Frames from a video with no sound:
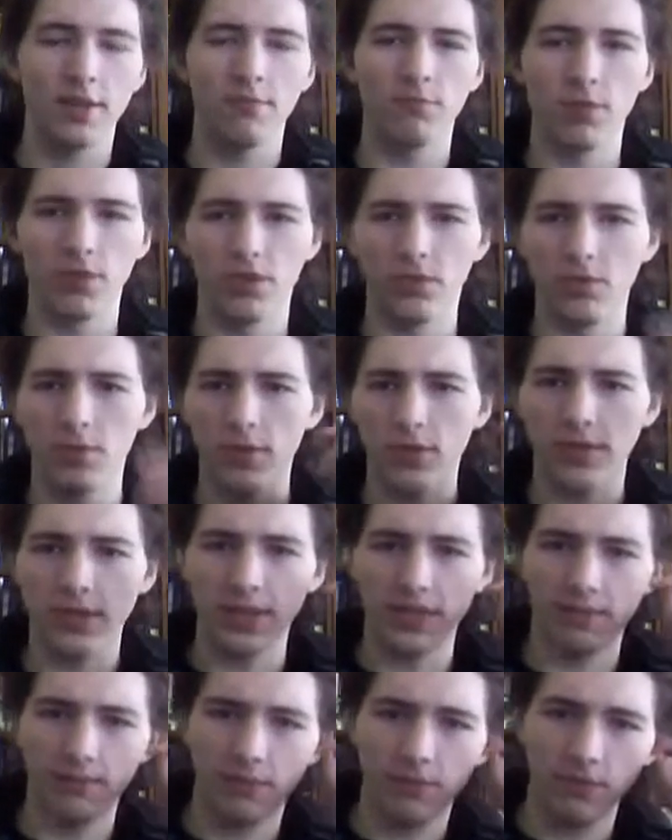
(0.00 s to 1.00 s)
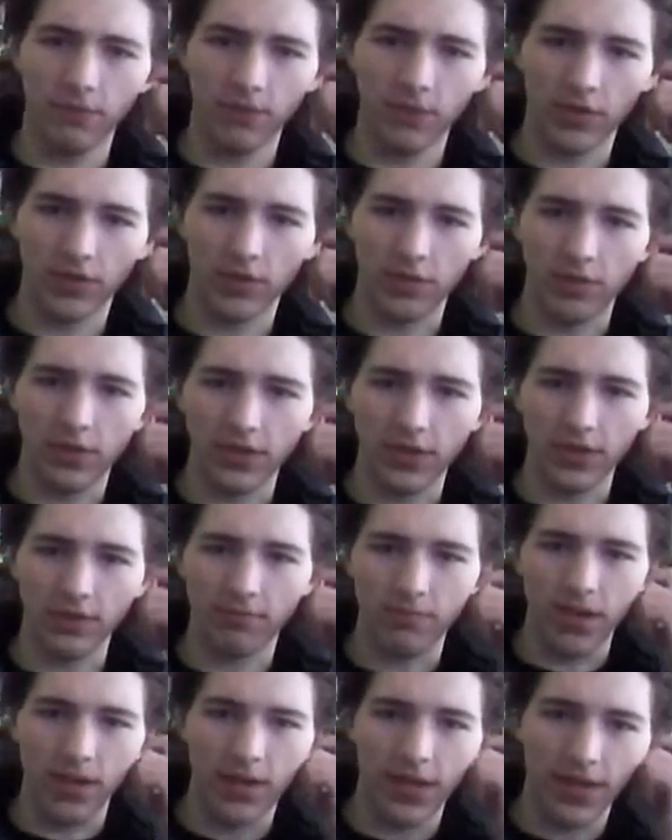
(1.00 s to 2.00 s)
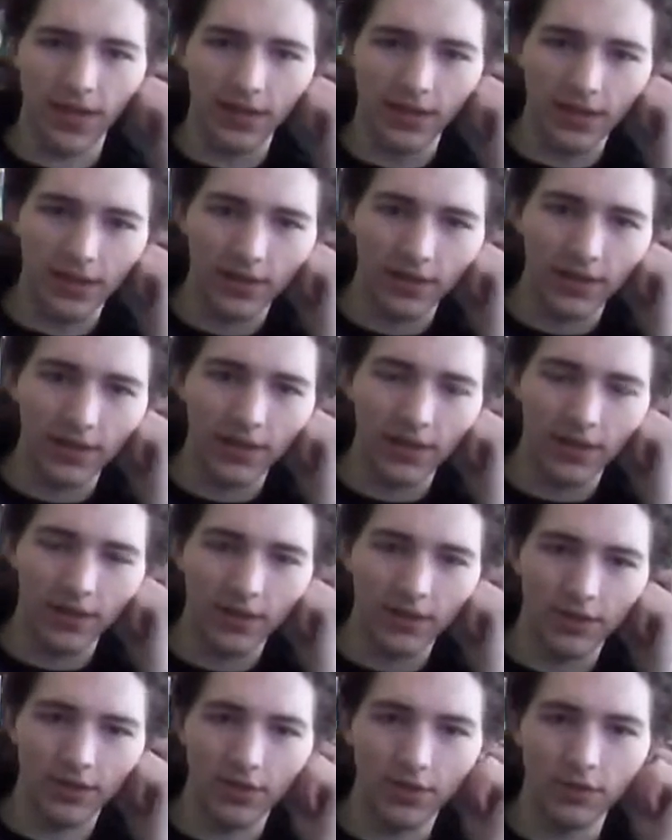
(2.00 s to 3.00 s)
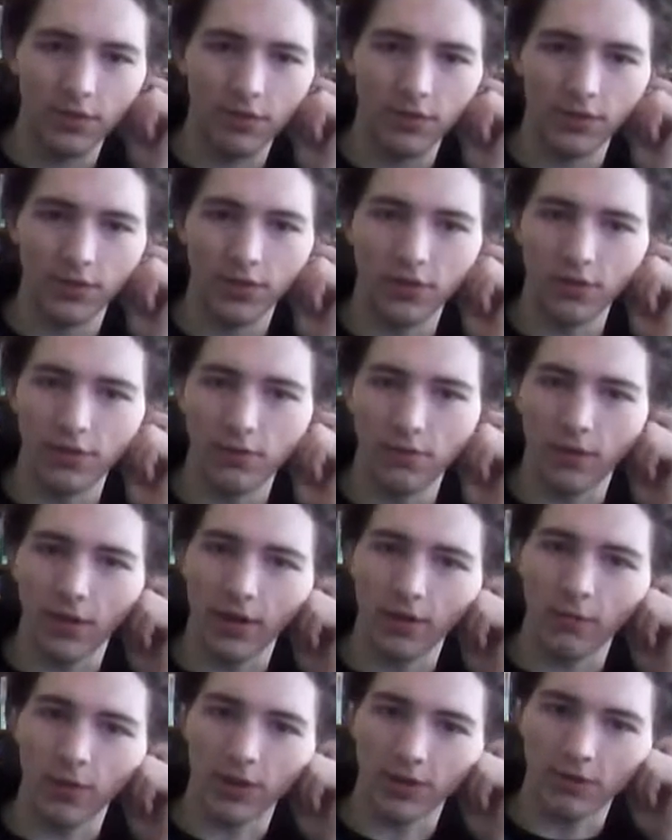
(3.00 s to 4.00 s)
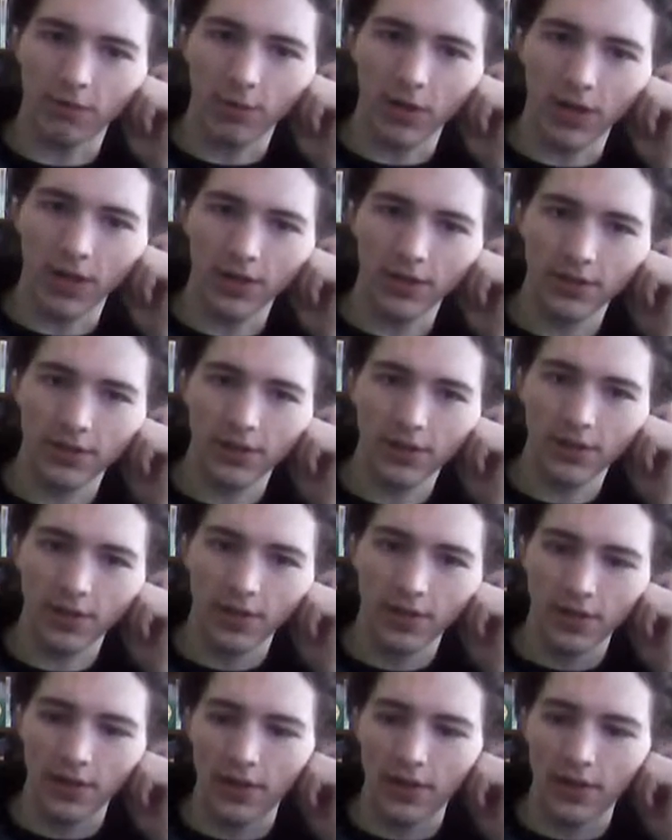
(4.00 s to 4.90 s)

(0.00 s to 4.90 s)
restores his mind to what it once was,